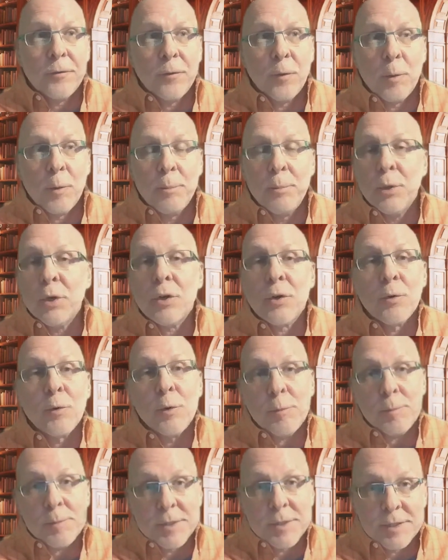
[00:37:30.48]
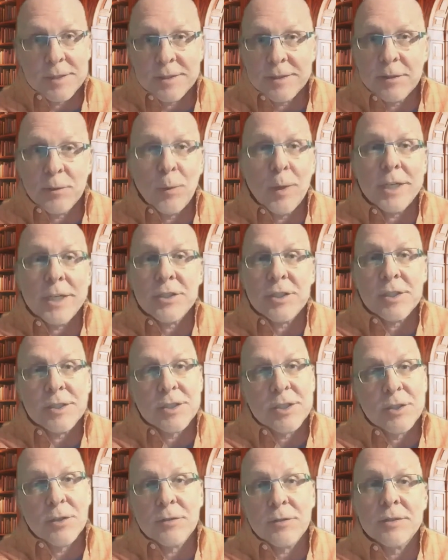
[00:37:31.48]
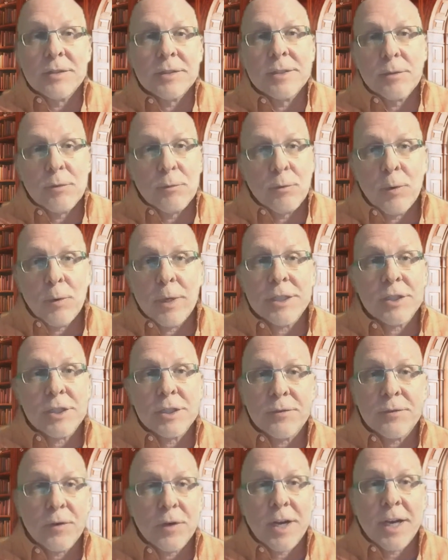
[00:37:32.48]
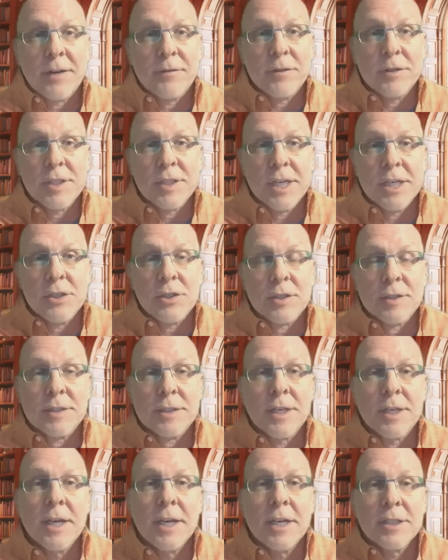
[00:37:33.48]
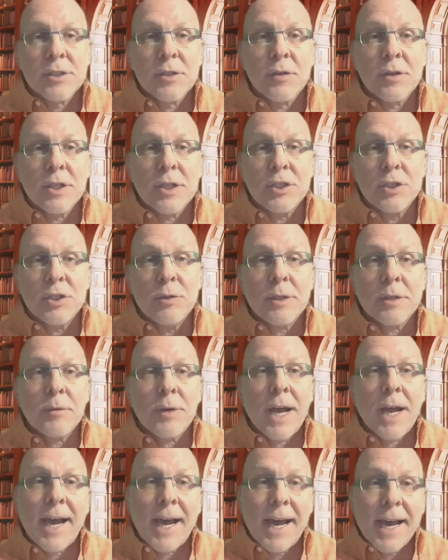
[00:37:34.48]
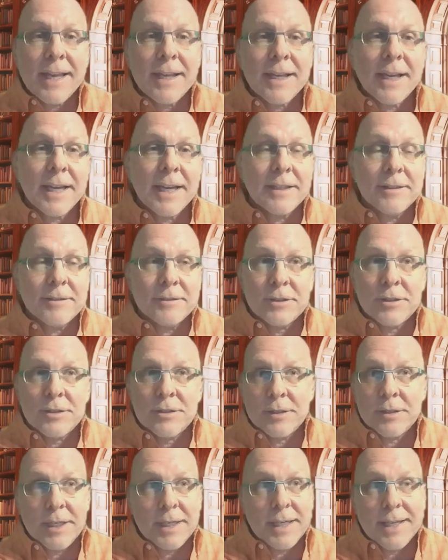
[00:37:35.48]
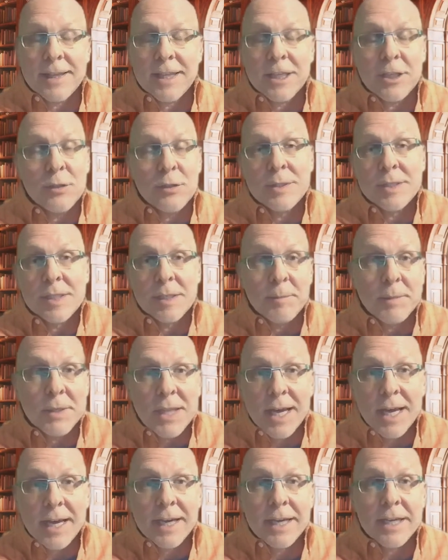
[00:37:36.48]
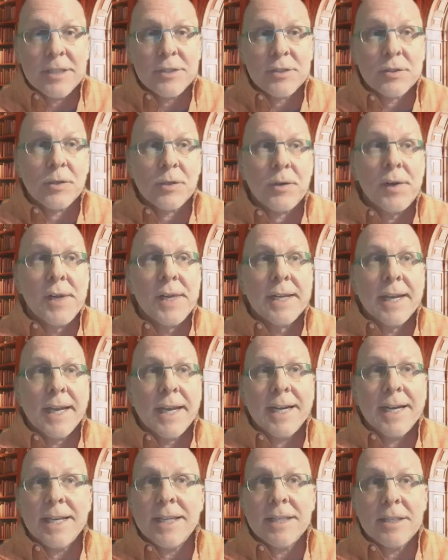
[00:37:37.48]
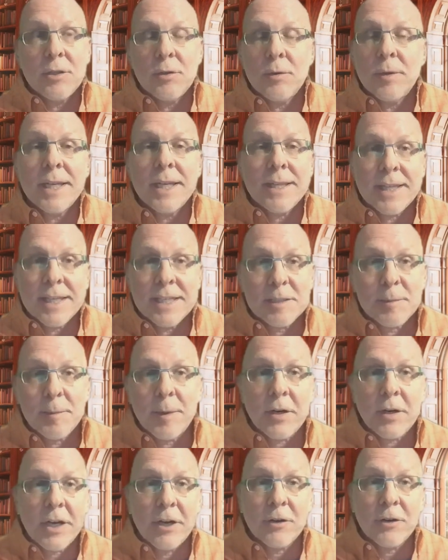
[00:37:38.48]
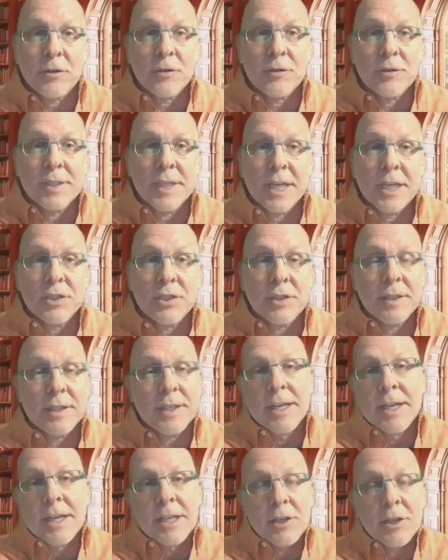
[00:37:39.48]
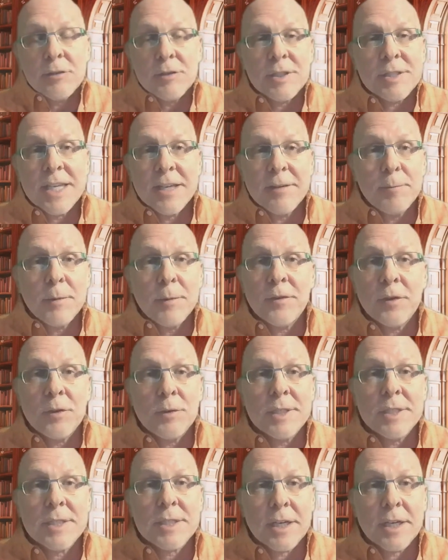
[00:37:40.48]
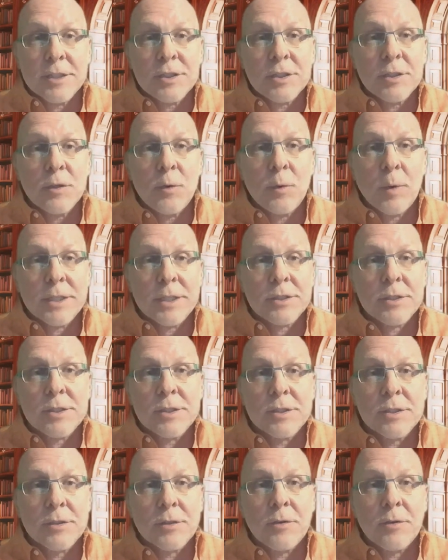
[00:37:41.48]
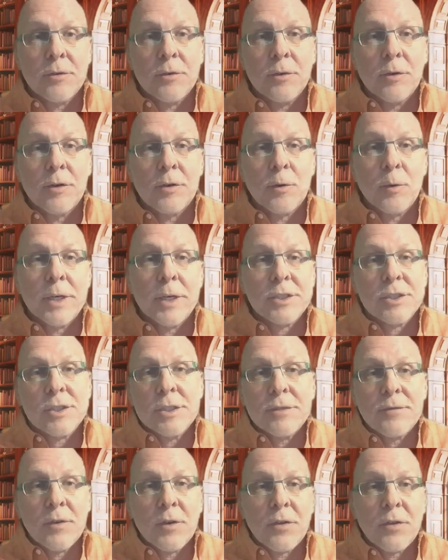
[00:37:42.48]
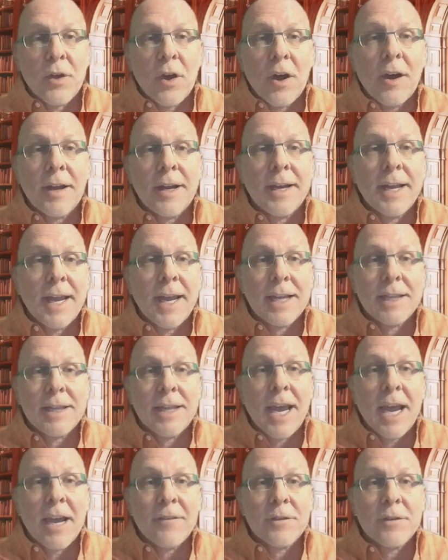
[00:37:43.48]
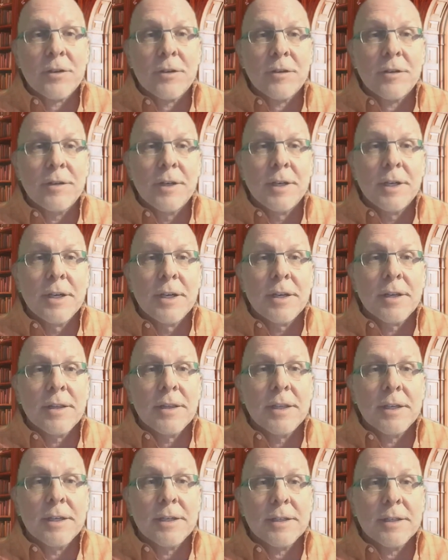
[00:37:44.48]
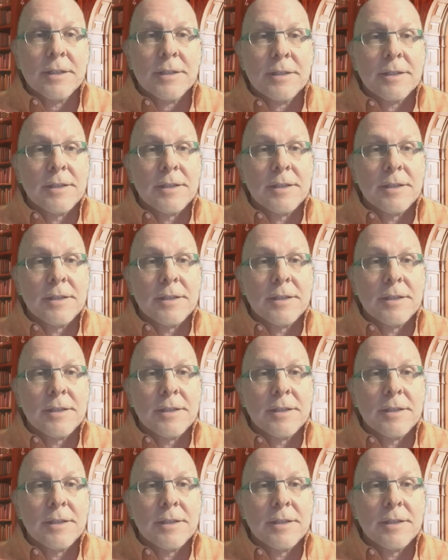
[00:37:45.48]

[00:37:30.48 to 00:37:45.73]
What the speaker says: book groups questions, questions for conversations, so that you can highlight anything you symbolize or any unique things about characterization. Just give them a few discussion questions or questions for thought after the